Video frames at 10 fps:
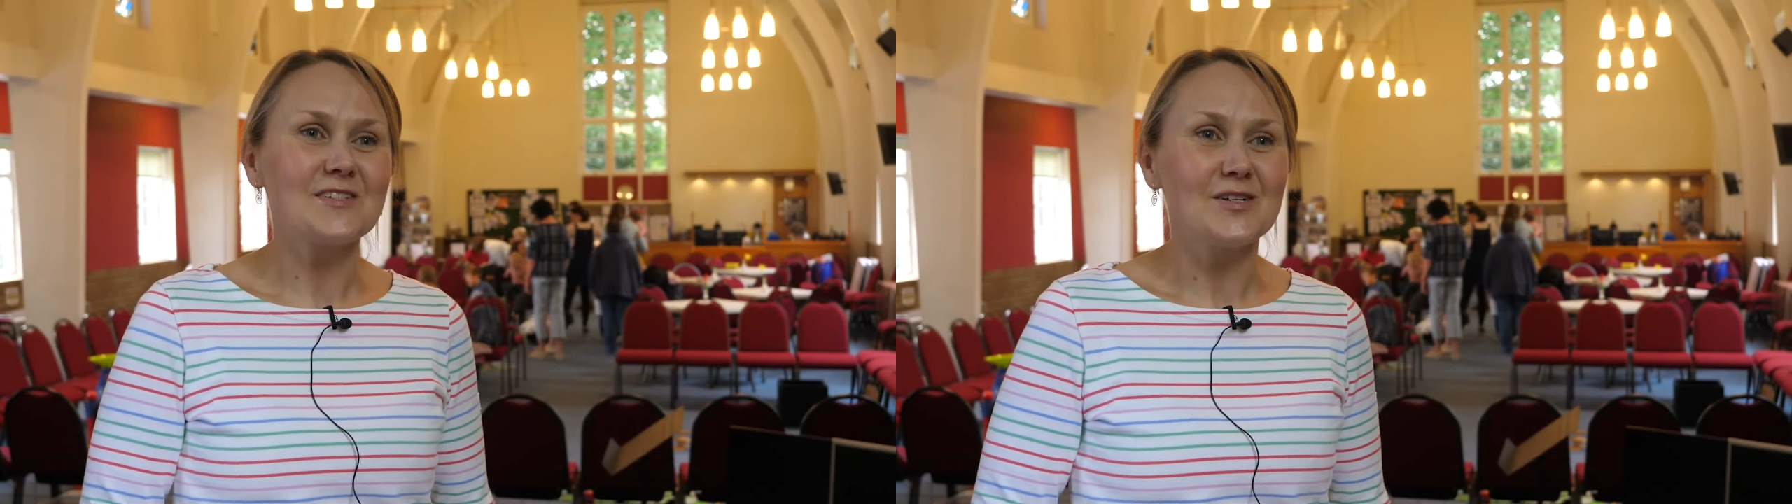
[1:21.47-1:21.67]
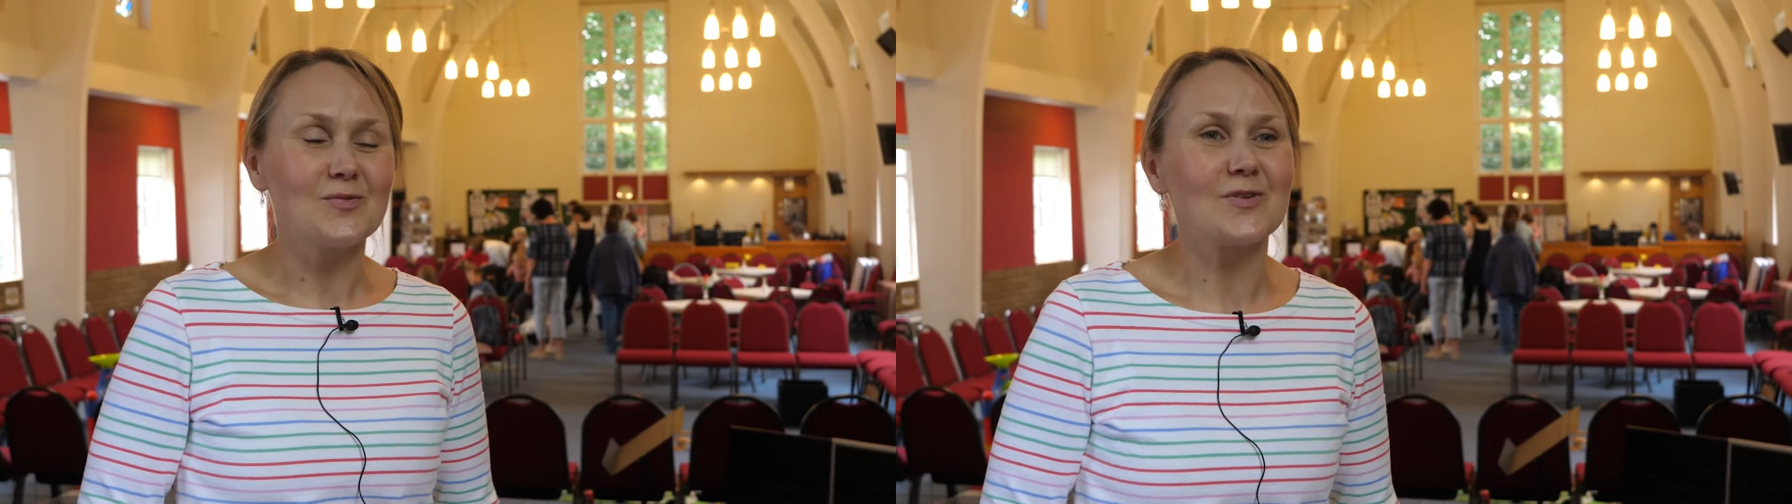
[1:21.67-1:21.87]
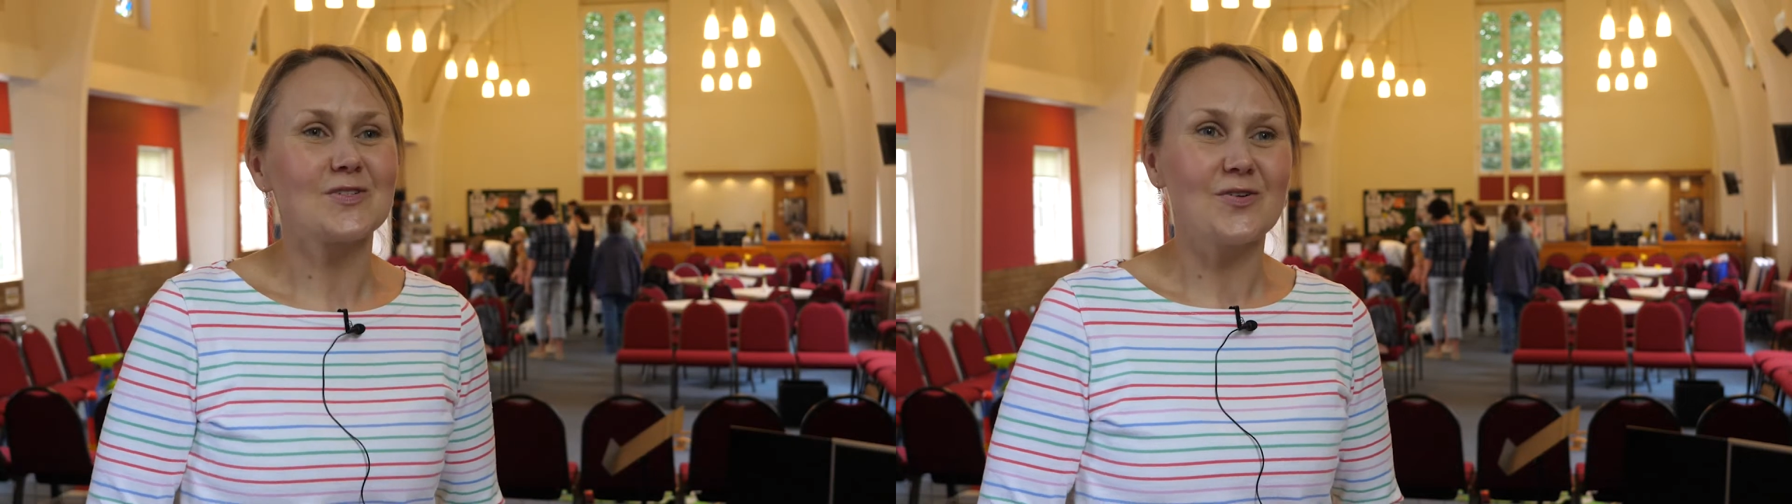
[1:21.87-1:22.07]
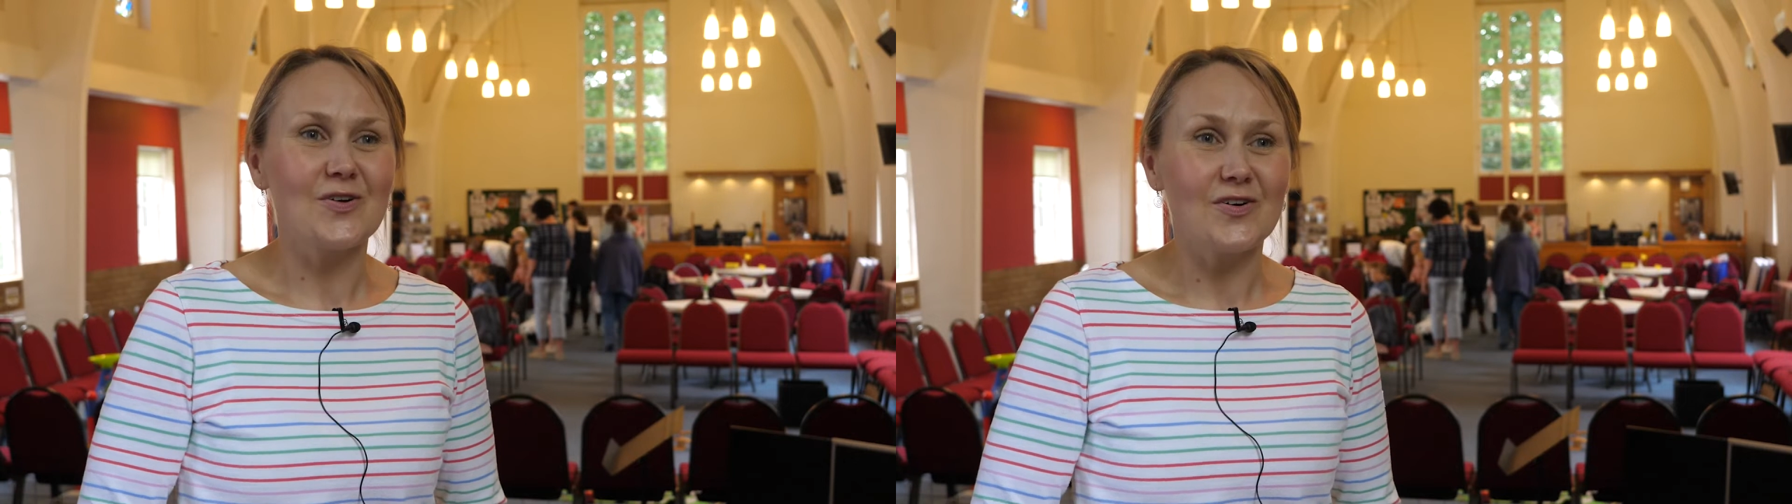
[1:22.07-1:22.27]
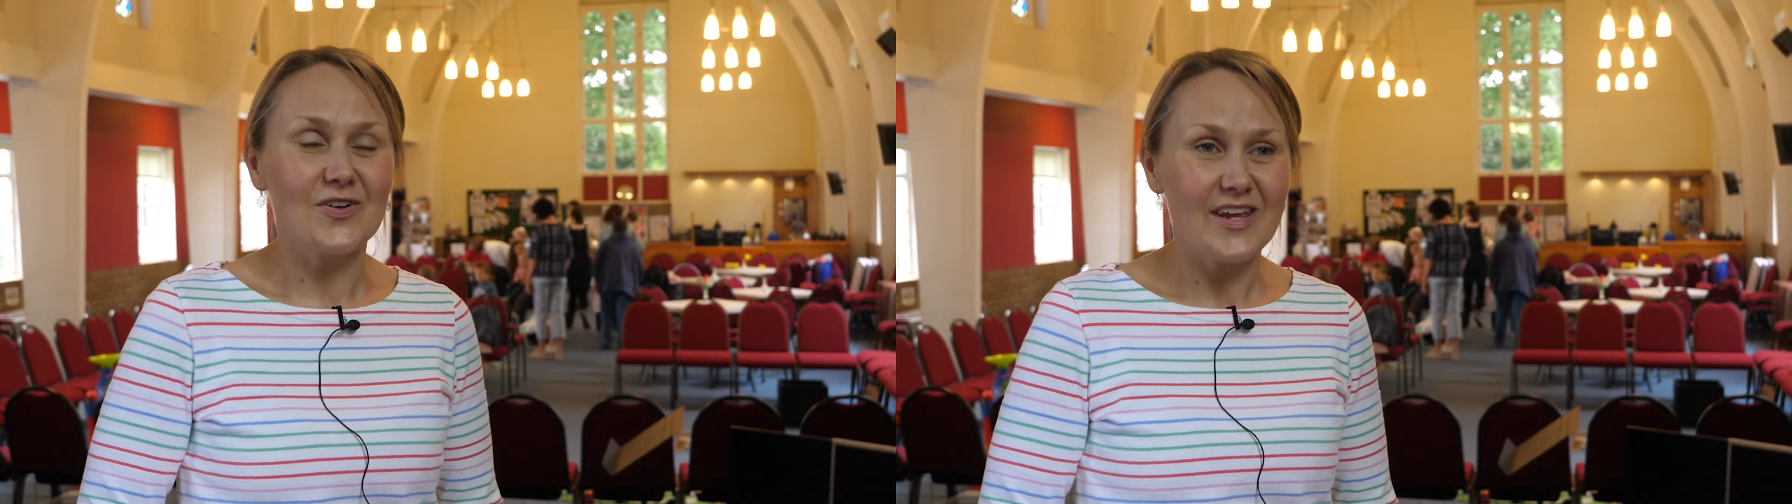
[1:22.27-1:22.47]
in what's
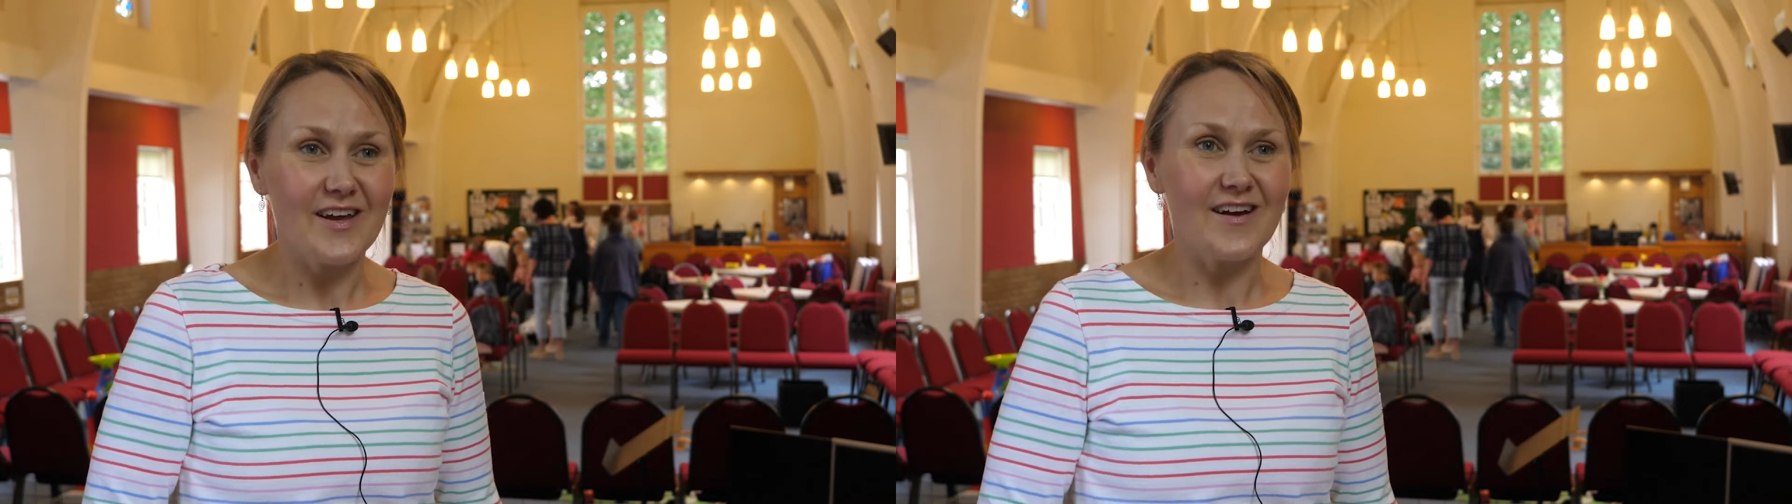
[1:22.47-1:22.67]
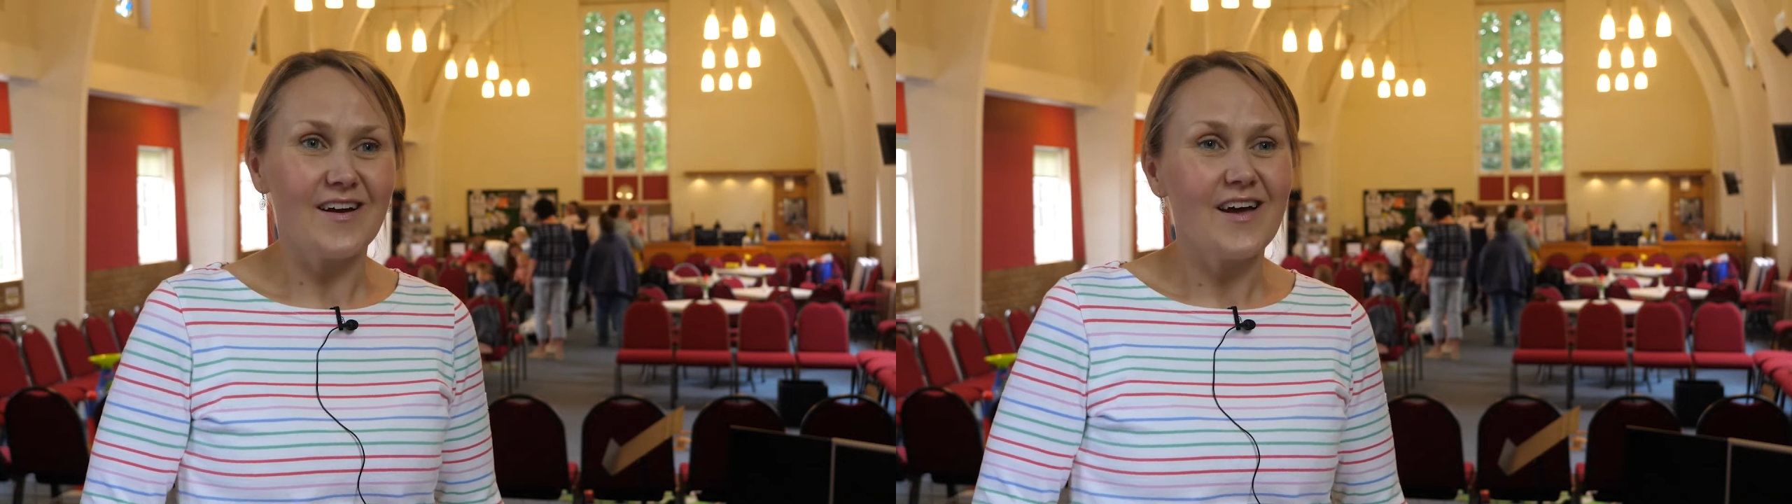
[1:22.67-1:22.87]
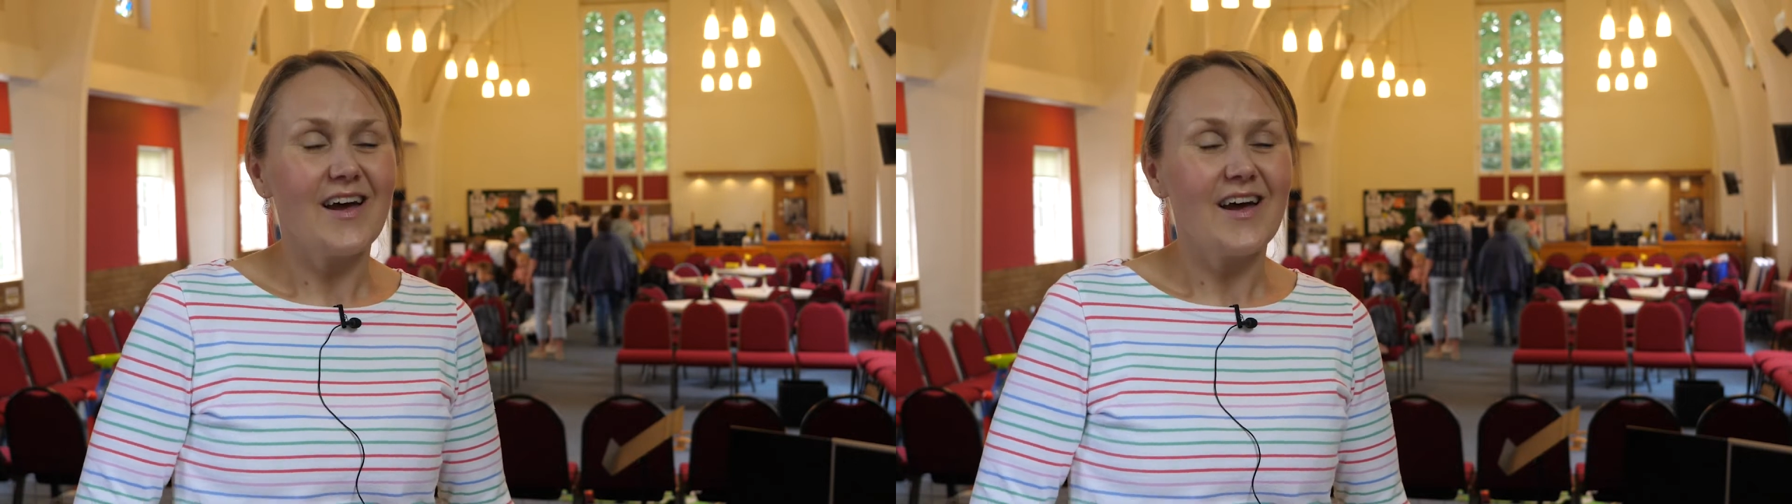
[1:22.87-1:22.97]
going on here